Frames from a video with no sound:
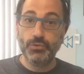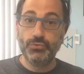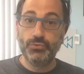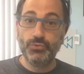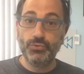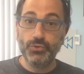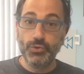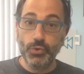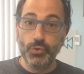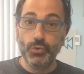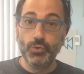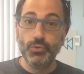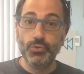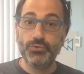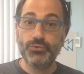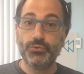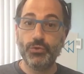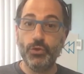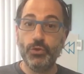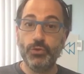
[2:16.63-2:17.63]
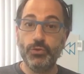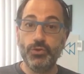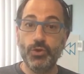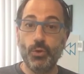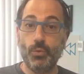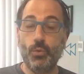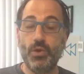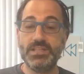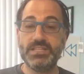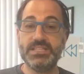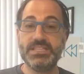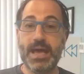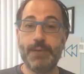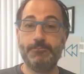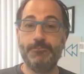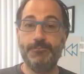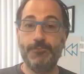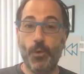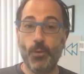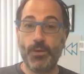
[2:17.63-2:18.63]
to use your WhatsApp
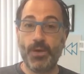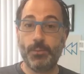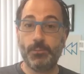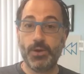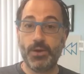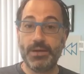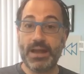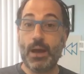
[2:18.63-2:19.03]
phone number.